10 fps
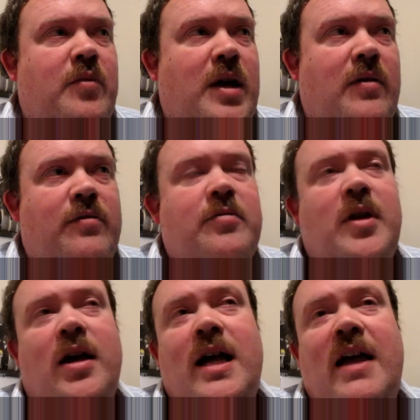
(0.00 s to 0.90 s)
Well,
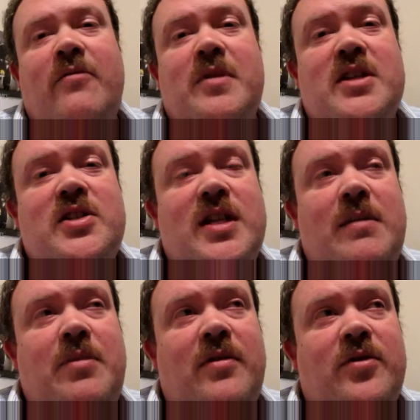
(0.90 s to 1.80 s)
not having much
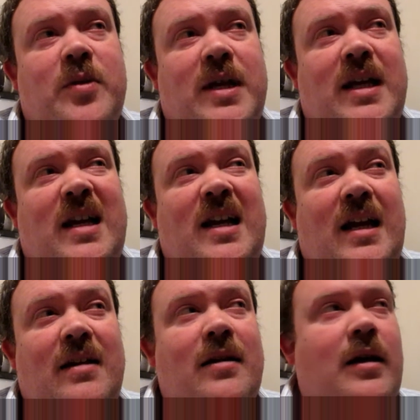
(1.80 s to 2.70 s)
sleep over the weekend,
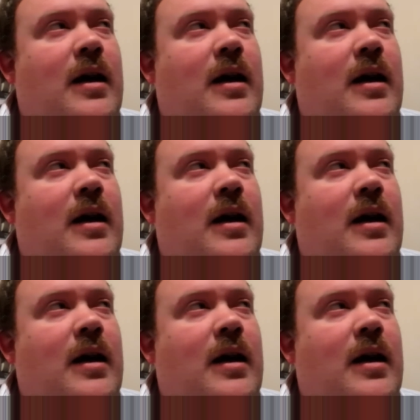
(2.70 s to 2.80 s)
and